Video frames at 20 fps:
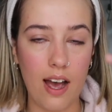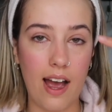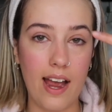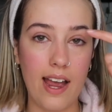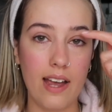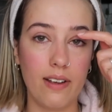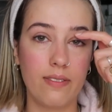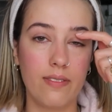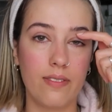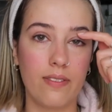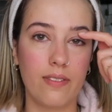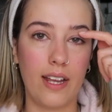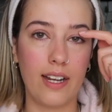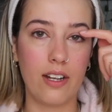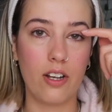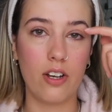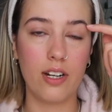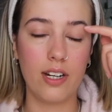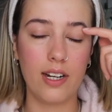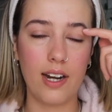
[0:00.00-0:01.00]
I have
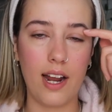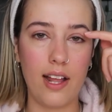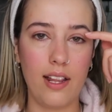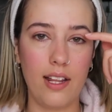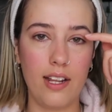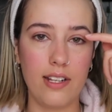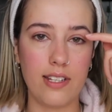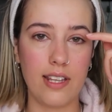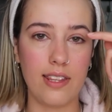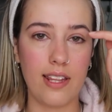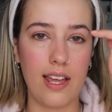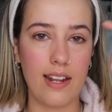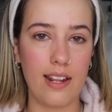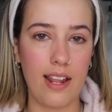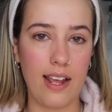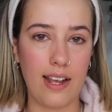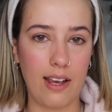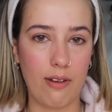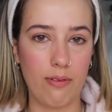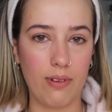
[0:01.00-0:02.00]
like hooded eyelids and then
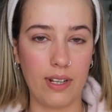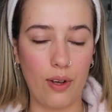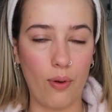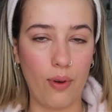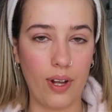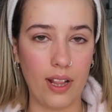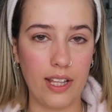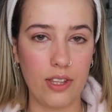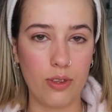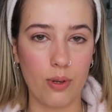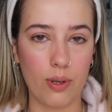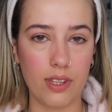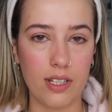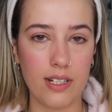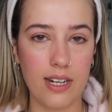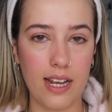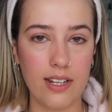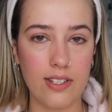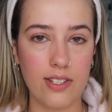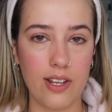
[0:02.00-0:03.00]
they get really oily throughout
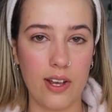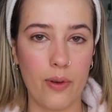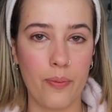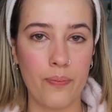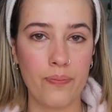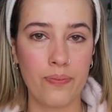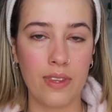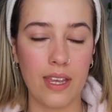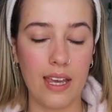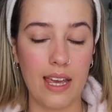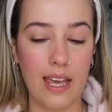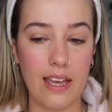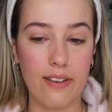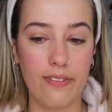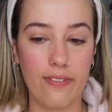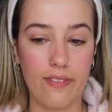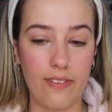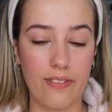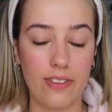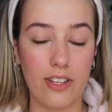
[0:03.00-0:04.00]
the day, so if